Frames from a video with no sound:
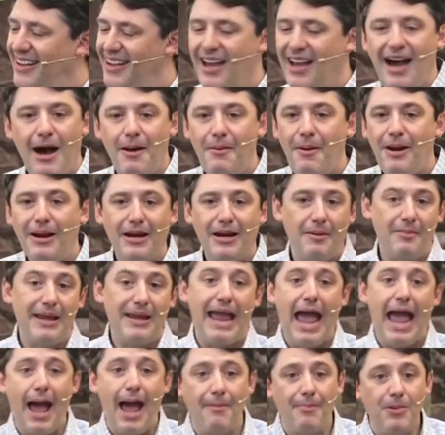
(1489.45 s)
I might not be
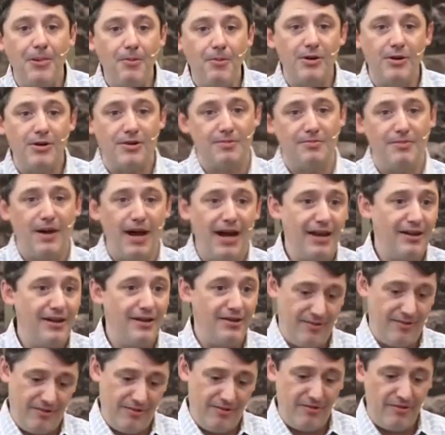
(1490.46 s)
happy with
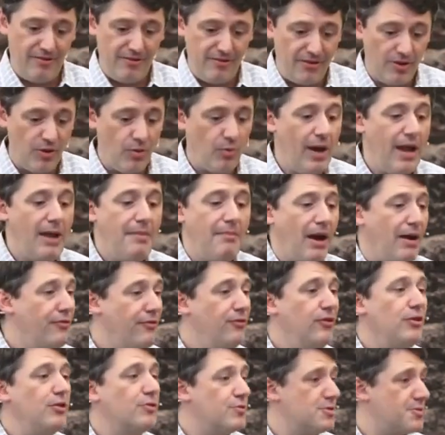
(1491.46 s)
the way my
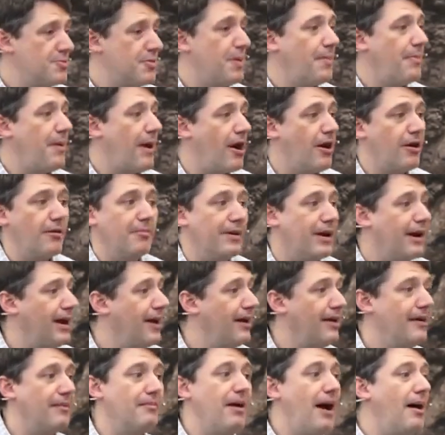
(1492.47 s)
food was prepared,
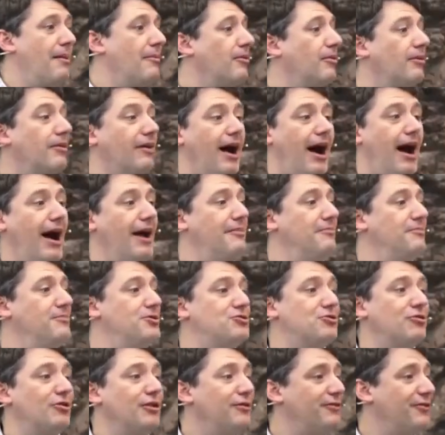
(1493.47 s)
but I'm
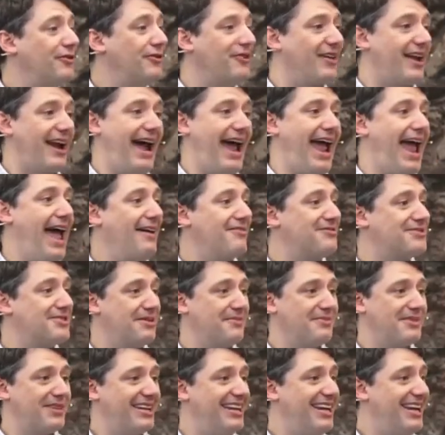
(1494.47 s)
joyful that I have
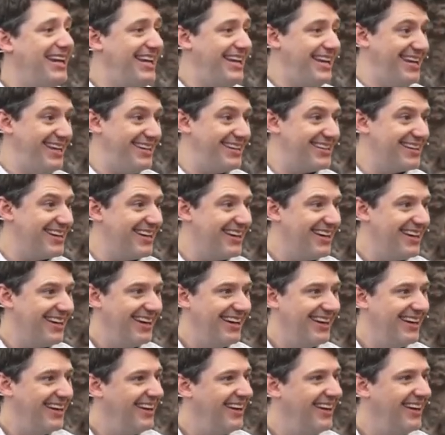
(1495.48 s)
something to eat.
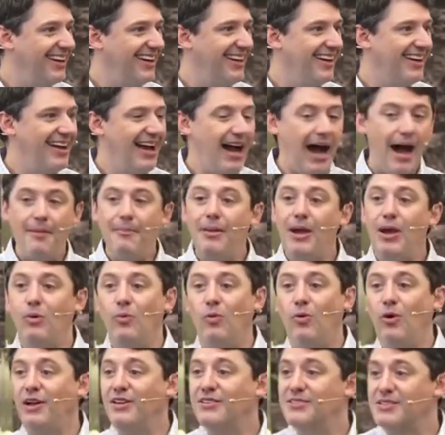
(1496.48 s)
I may
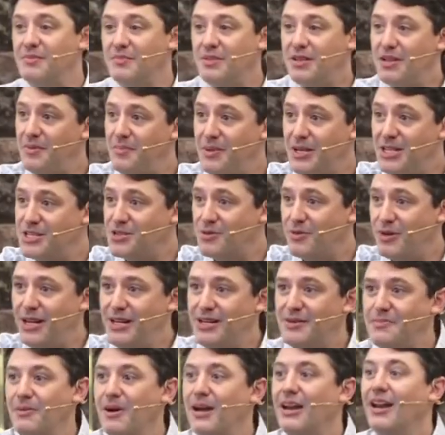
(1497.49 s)
want something to be
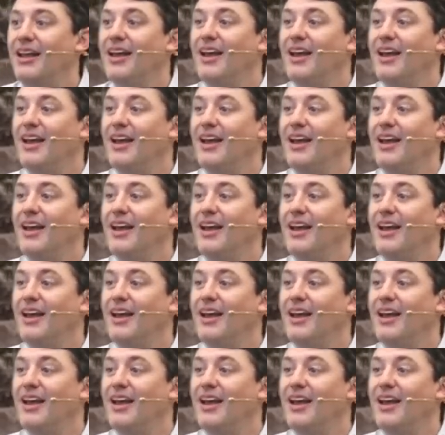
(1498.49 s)
tweaked, but